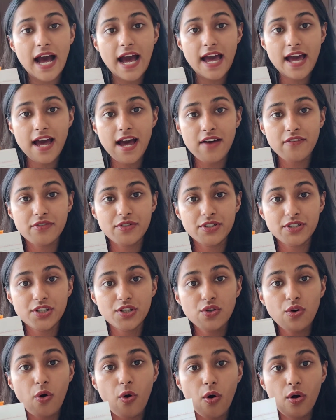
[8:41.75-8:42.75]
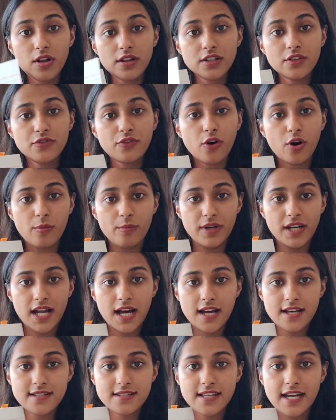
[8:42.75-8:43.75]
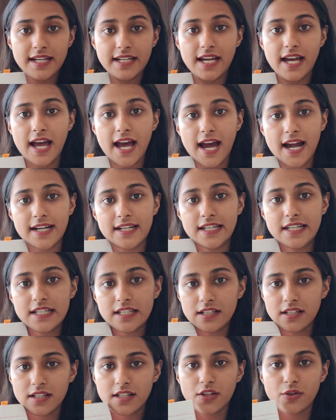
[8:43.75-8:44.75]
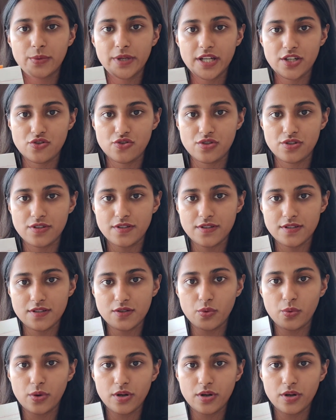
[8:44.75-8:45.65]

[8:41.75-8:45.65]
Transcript: I have written all the formulas that I had, linear equations,